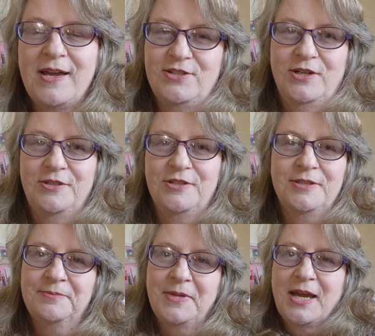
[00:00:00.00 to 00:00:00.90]
don't.
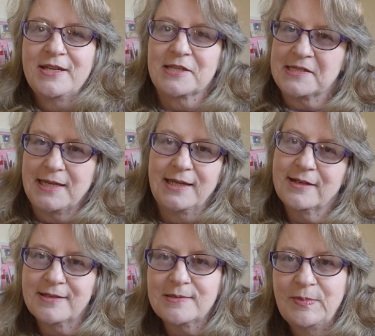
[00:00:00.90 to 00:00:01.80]
I just take
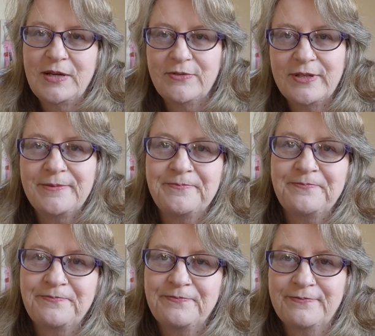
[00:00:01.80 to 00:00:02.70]
it as a bit of a
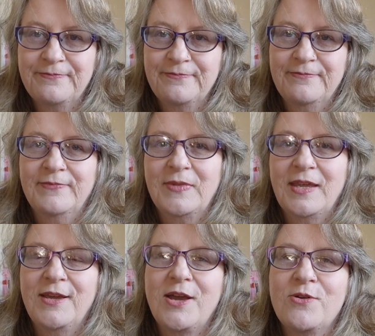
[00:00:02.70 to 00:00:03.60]

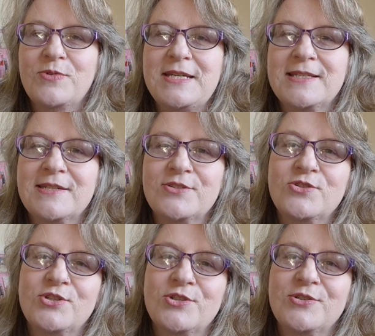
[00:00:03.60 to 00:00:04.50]
reason
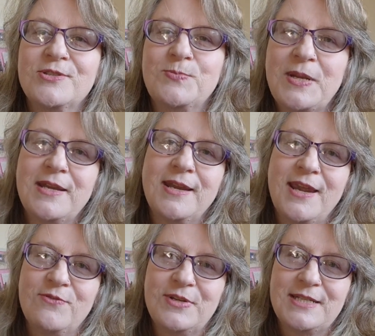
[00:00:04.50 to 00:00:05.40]
to spin
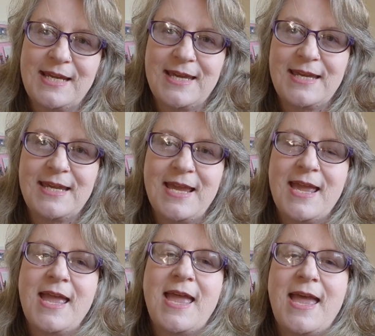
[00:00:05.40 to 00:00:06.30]
every day,
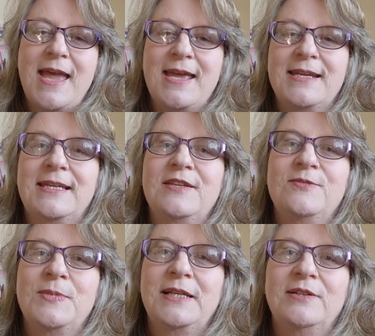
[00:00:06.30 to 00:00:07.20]
and it
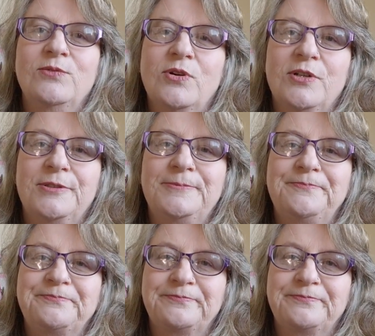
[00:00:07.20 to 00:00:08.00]
gives me a little goal.